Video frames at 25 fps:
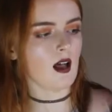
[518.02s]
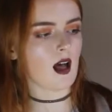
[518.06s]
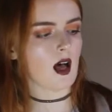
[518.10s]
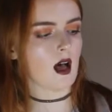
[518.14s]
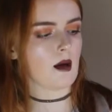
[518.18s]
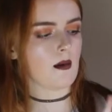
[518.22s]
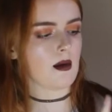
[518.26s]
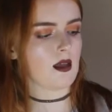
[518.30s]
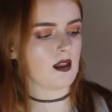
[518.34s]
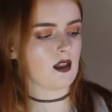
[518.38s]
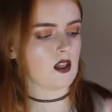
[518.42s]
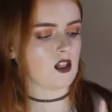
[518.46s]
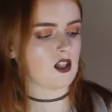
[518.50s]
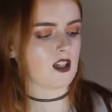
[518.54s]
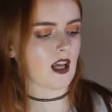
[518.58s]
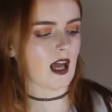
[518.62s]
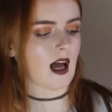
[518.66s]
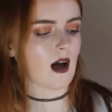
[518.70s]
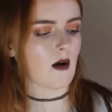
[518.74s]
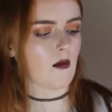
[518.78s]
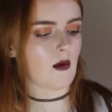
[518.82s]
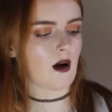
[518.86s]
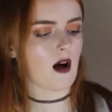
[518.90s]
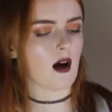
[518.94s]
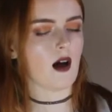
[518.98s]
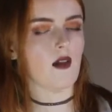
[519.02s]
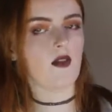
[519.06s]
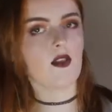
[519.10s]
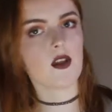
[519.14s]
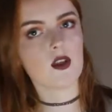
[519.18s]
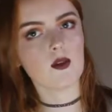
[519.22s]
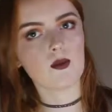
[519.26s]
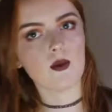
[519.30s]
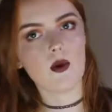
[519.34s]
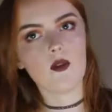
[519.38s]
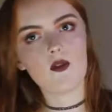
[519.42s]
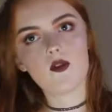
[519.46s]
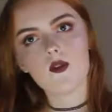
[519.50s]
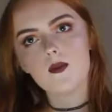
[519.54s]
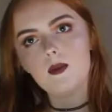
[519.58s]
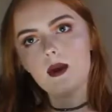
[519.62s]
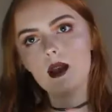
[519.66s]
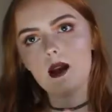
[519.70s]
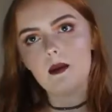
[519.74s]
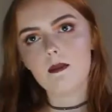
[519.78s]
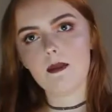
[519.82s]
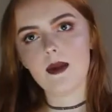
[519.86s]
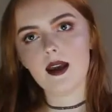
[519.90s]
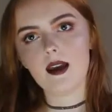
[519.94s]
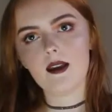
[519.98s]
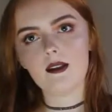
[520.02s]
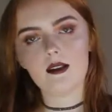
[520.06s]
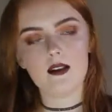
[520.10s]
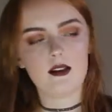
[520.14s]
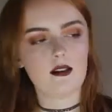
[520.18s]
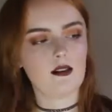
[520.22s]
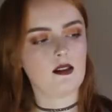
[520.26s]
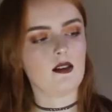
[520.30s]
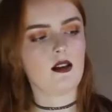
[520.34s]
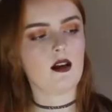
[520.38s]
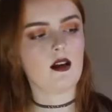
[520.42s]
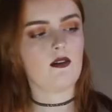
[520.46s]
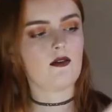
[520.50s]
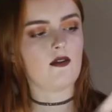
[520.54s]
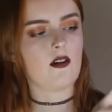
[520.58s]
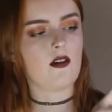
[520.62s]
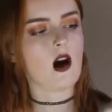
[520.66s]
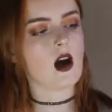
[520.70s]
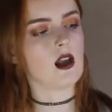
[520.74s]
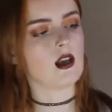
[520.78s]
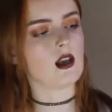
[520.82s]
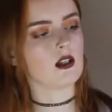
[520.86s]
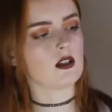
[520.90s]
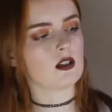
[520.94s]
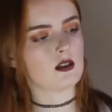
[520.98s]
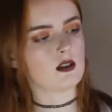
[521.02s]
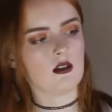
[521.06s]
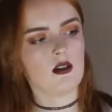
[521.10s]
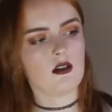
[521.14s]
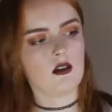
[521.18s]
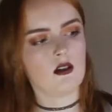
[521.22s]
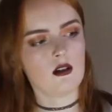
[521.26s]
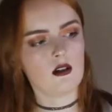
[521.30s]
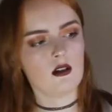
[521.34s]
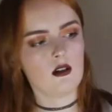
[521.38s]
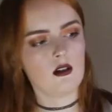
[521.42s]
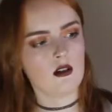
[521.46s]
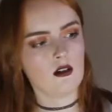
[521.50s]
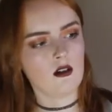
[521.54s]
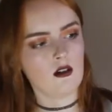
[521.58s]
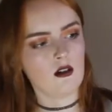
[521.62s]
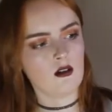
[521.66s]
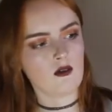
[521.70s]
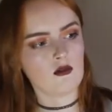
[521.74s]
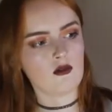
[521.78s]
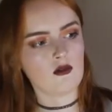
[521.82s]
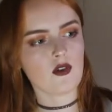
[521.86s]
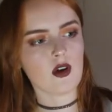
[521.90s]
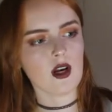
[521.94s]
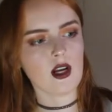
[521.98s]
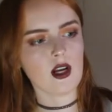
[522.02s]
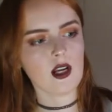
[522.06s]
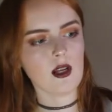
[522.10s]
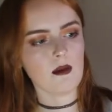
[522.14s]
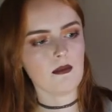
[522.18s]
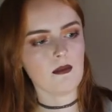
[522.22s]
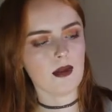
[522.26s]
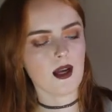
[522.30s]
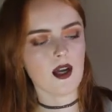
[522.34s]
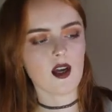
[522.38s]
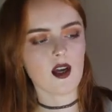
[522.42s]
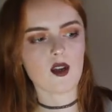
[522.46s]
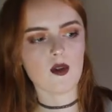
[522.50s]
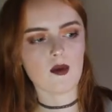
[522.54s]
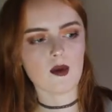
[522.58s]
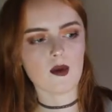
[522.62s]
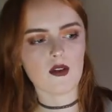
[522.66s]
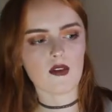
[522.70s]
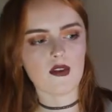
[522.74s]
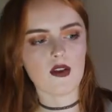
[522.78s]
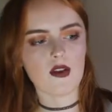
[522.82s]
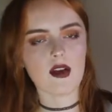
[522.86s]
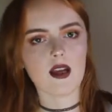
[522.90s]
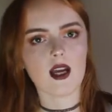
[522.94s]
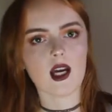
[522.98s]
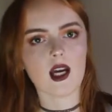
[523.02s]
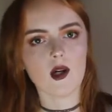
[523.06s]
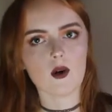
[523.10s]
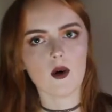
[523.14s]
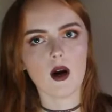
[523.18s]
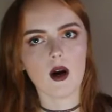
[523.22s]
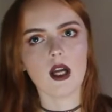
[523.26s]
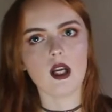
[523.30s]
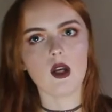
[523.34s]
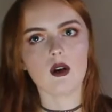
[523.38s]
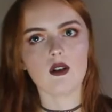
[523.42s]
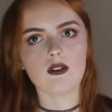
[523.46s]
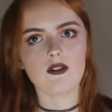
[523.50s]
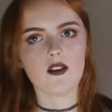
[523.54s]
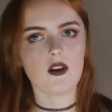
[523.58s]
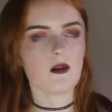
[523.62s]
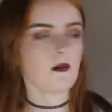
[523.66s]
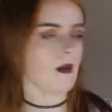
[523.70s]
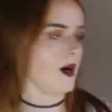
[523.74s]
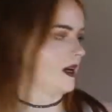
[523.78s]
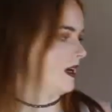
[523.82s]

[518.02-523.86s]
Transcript: in the shower, and this one's been amazing so far. And it's really big as well, so you get quite a lot for your